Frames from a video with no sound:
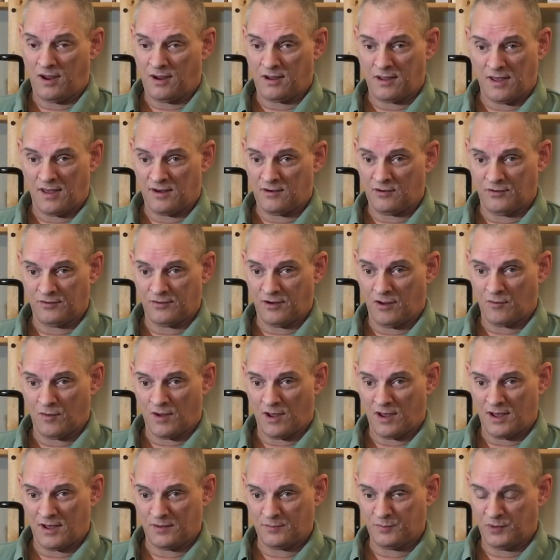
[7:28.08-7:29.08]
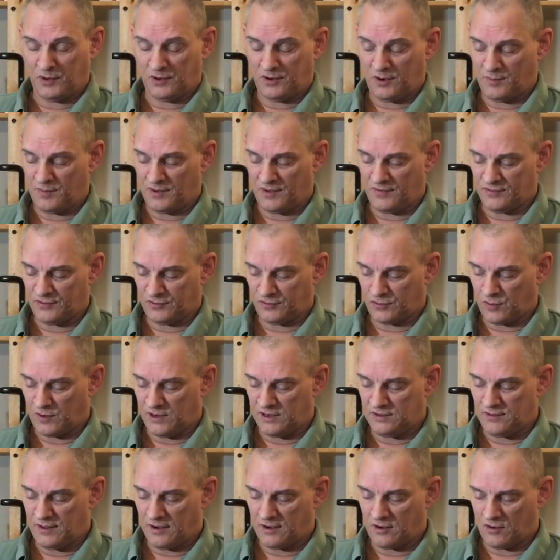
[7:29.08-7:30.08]
I don't know. I'll put it up on the
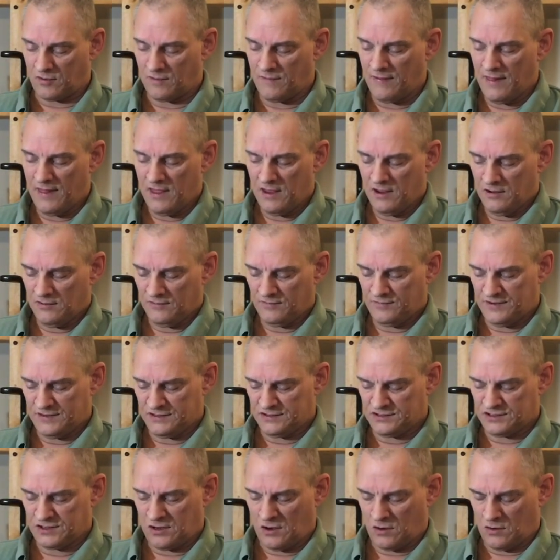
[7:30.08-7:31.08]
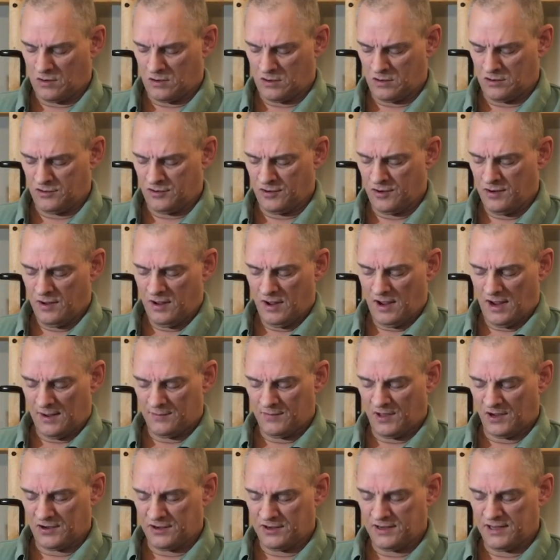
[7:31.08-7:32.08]
screen there. VisGuard. I'm
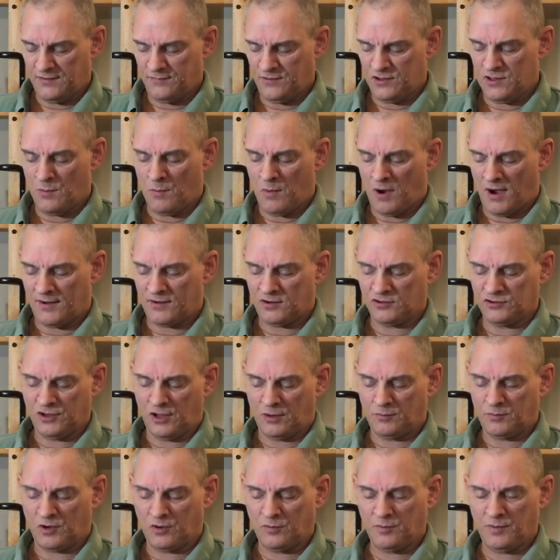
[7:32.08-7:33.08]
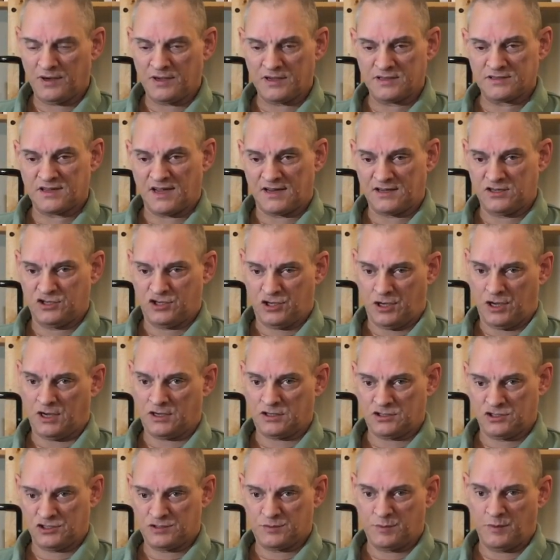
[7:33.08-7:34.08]
not going to give you the model number because I
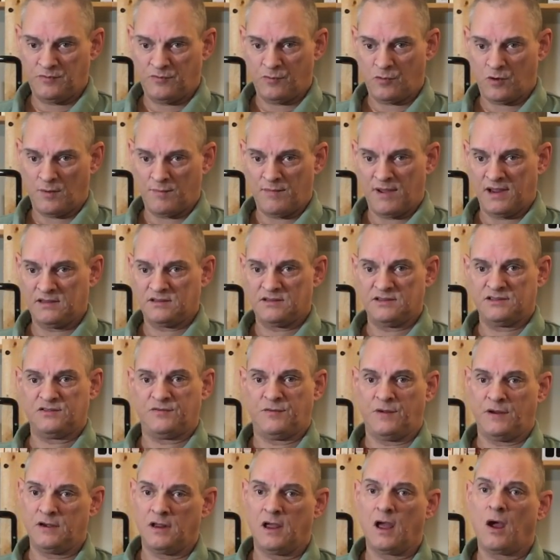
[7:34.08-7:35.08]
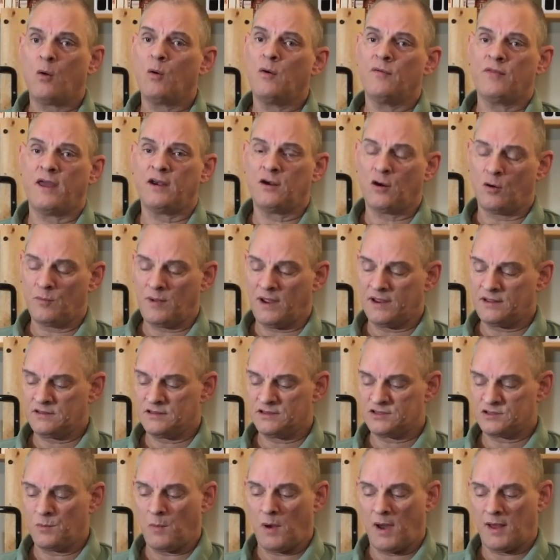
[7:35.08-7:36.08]
checked just before I made this video and they don't make
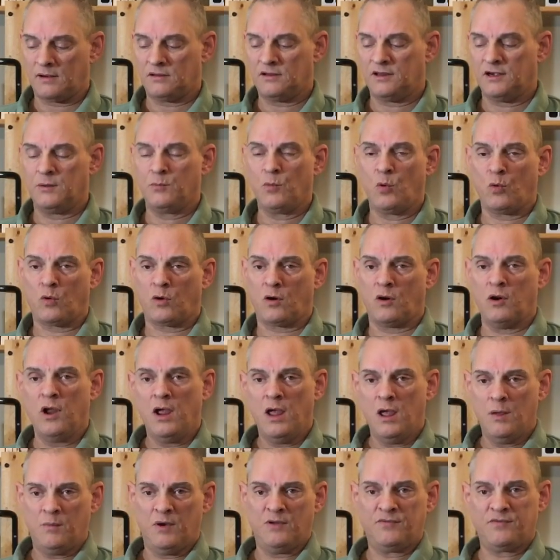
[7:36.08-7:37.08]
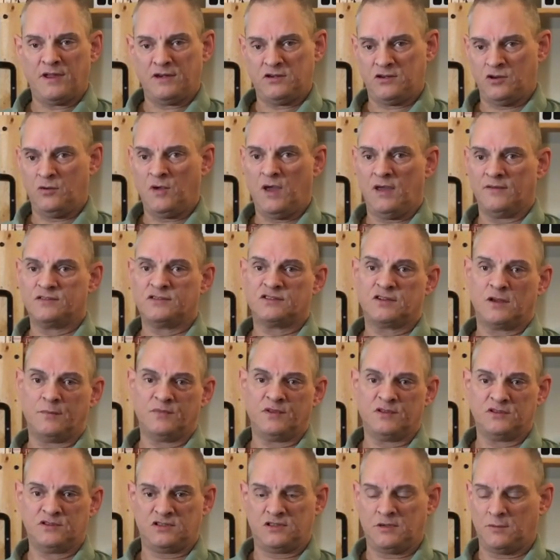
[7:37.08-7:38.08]
this model anymore, but they do have
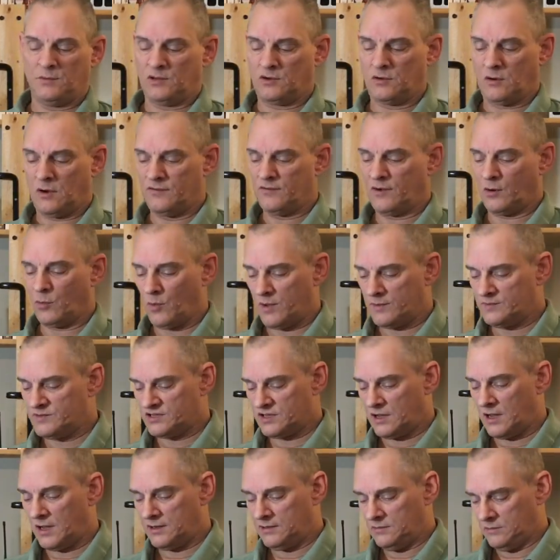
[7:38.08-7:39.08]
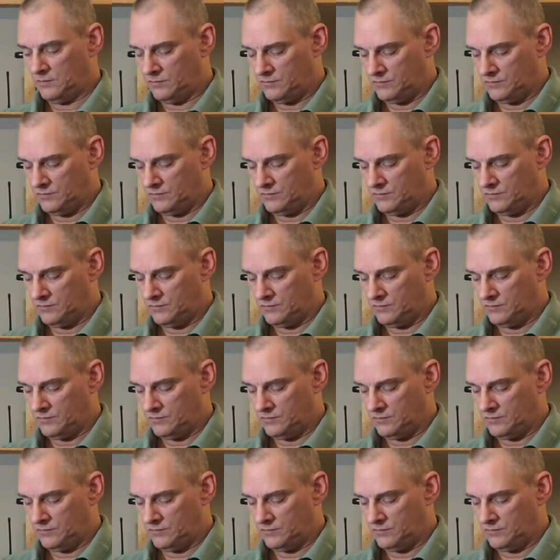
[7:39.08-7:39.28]
something similar on their website.